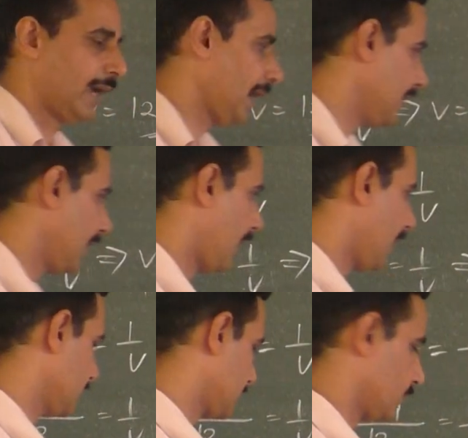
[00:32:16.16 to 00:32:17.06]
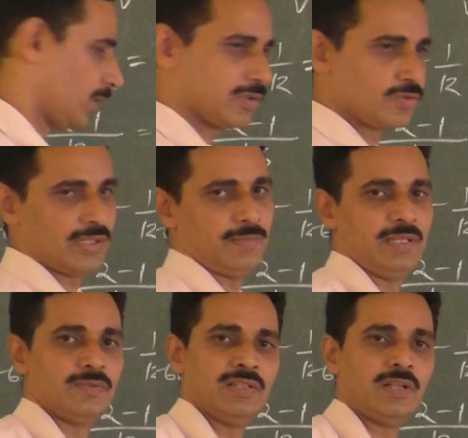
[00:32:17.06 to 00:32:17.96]
enlarged virtual
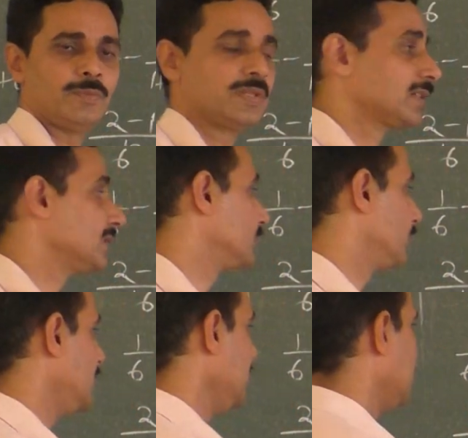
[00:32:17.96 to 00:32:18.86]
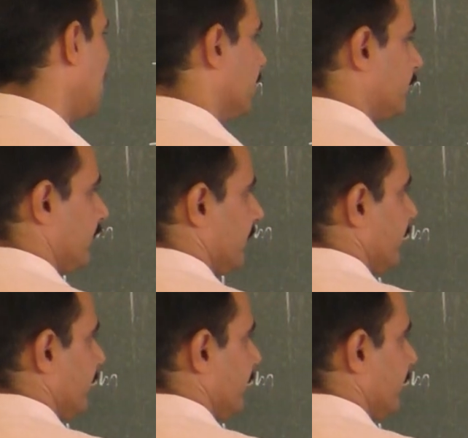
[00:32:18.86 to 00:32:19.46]
image when the object is within f,